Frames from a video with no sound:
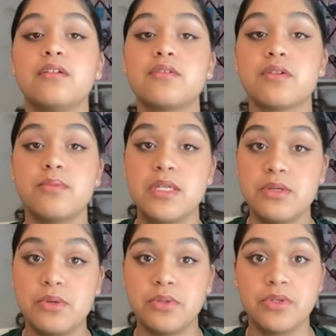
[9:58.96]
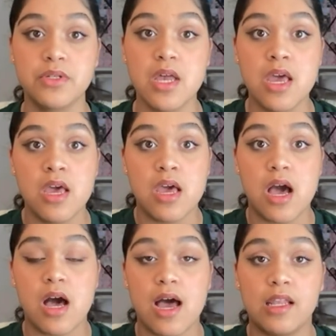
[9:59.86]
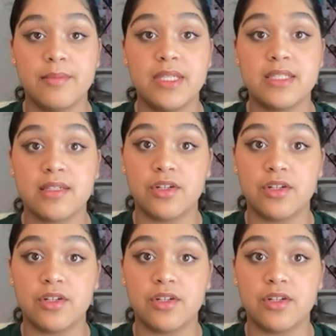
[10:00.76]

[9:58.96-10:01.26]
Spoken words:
So we used elements such